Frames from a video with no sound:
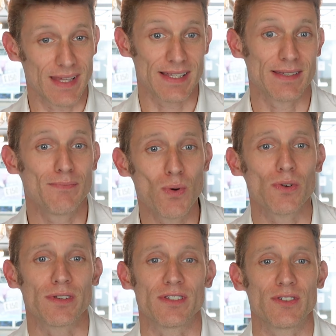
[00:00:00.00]
That's
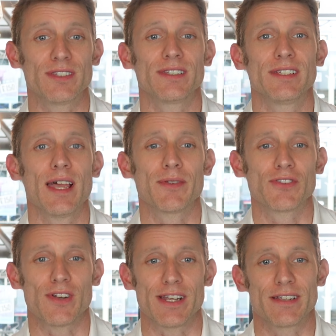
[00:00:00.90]
important to
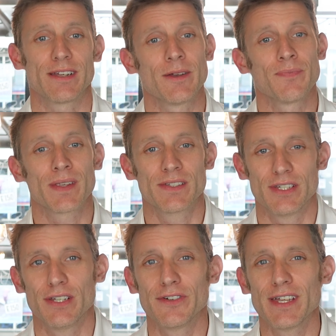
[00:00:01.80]
demonstrate.
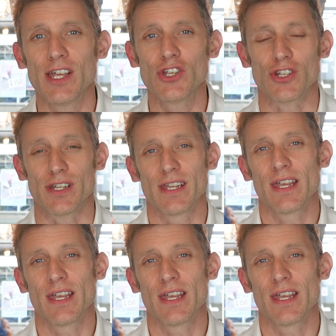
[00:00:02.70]
Certification.